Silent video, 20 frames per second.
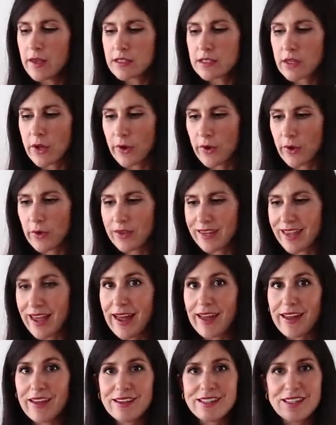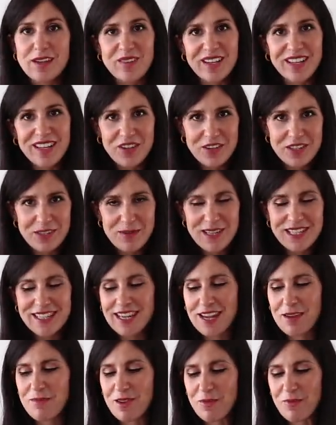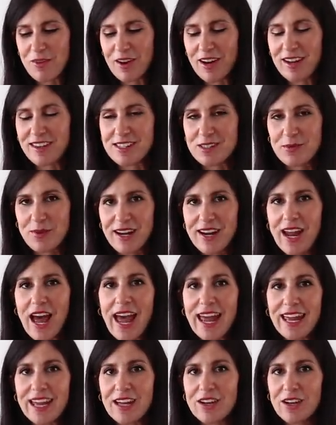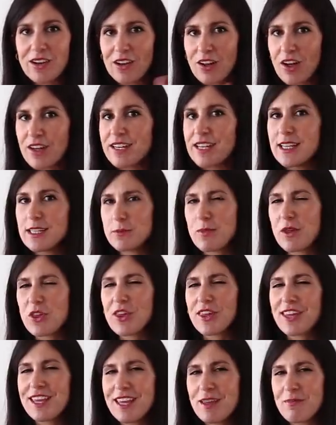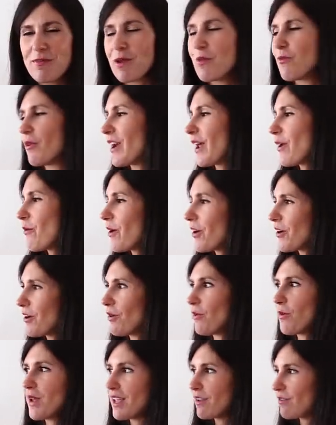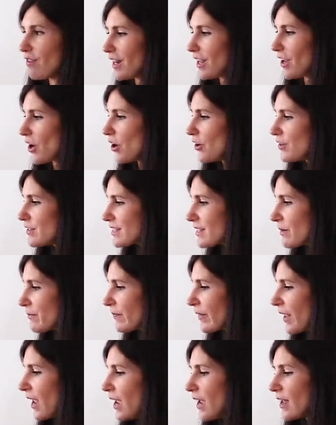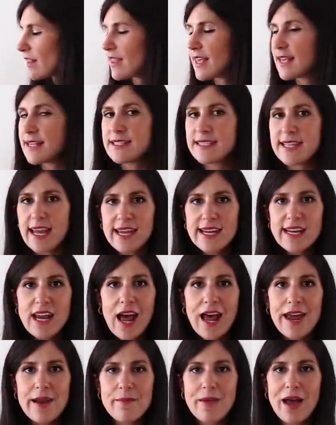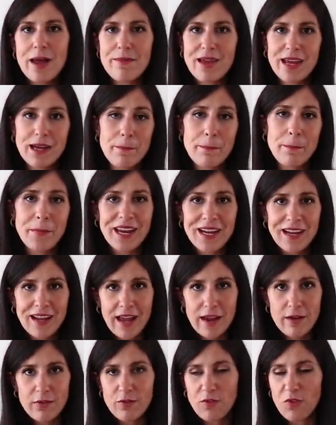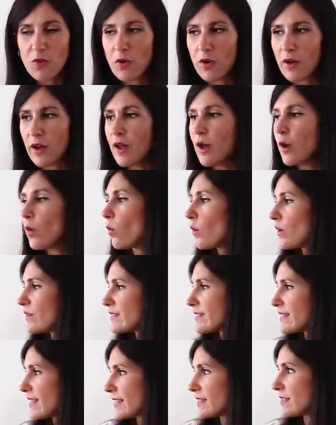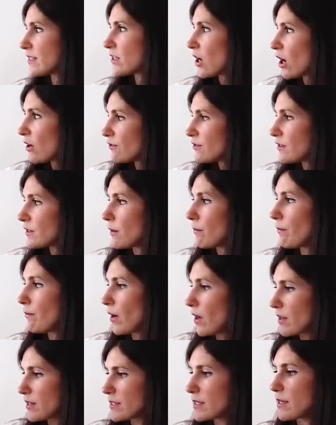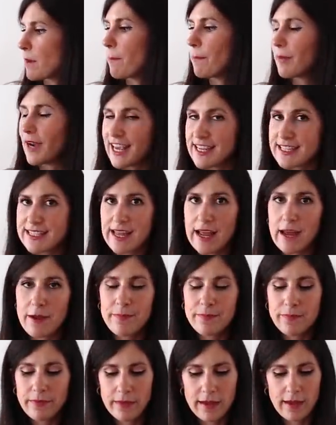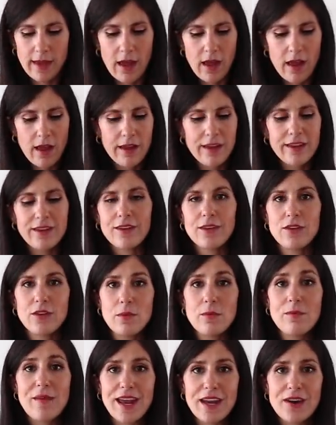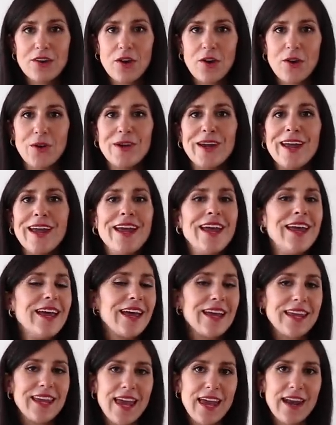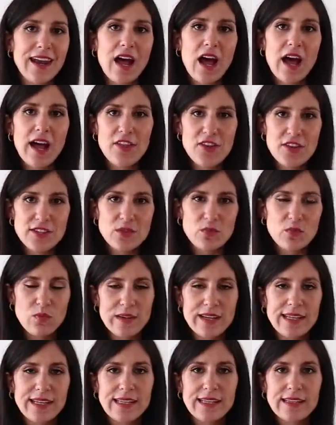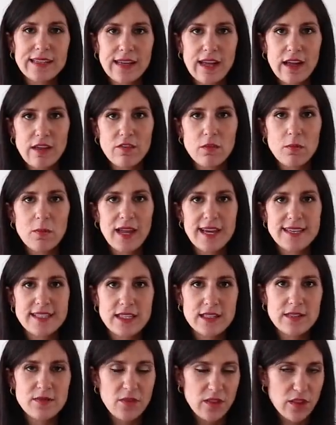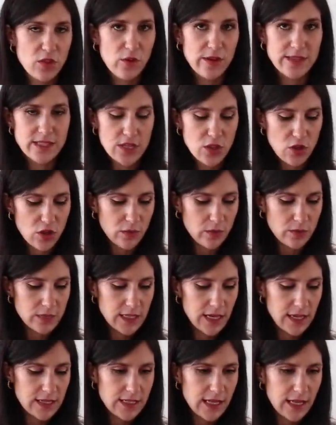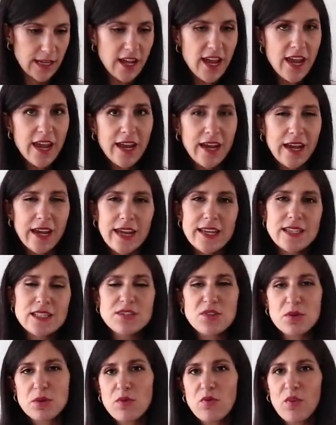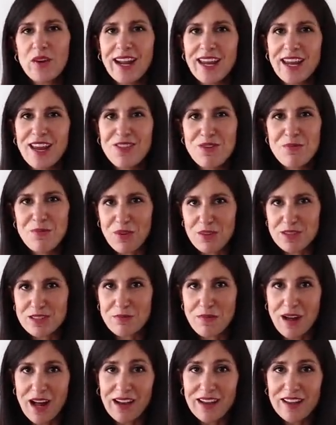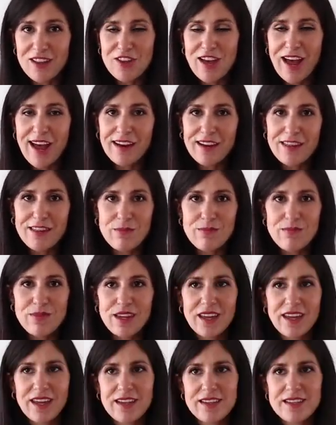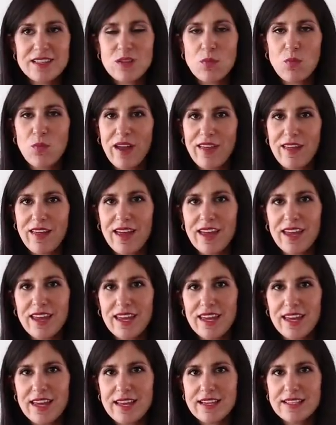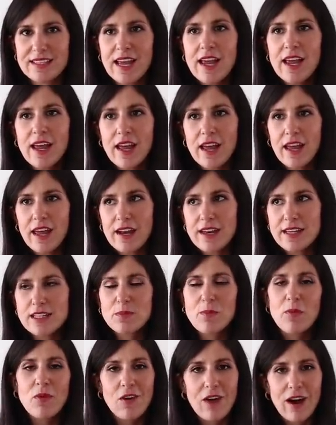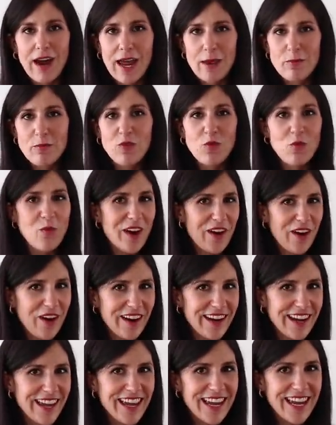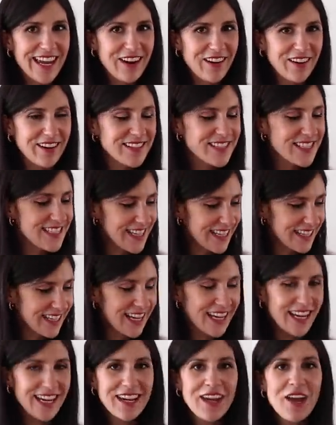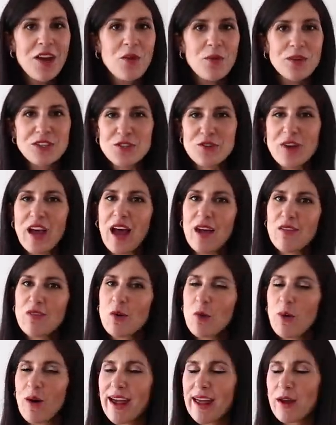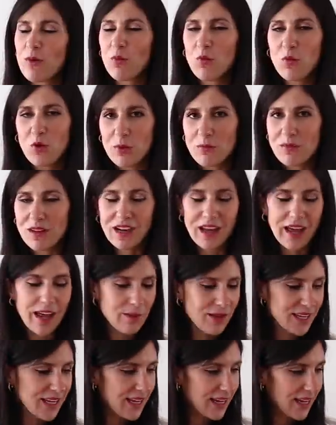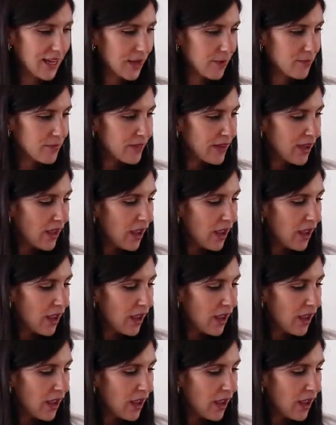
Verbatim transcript: So yeah, definitely going to be seeing me wearing this one a lot, especially in my what I wear in a week videos. The second item I made a beeline for was this soft boss blazer. Now you may know, again, I just really love blazers for the transitional season. It's sort of when I get the most mileage out of them because the weather is in its prime for wearing it here in Sydney. We do have quite a warm climate here.